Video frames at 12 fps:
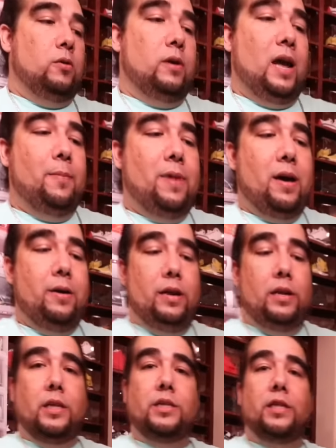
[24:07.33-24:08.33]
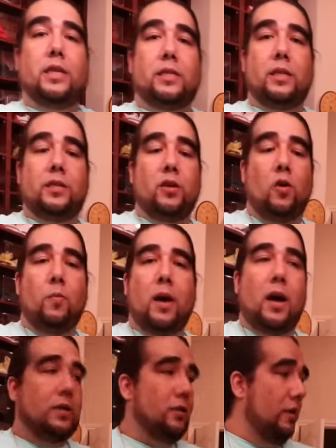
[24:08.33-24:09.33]
Or how about an adjusted toe
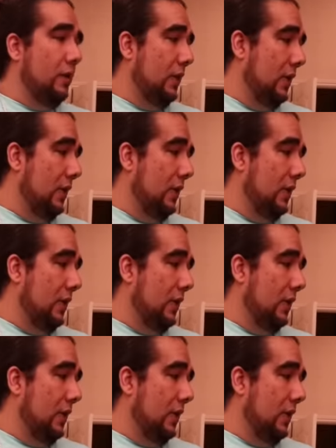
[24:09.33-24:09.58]
box on the